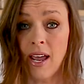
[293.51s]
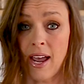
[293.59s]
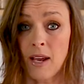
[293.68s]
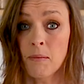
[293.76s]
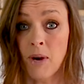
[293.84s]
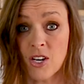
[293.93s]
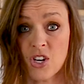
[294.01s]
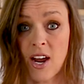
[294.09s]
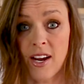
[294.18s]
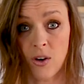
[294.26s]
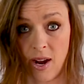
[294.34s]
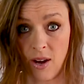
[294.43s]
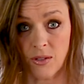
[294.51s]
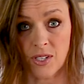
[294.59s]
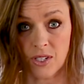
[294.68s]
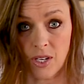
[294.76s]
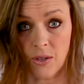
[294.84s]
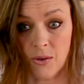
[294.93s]
at much higher
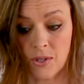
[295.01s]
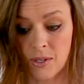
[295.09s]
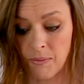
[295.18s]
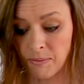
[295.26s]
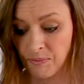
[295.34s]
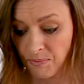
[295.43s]
altitudes.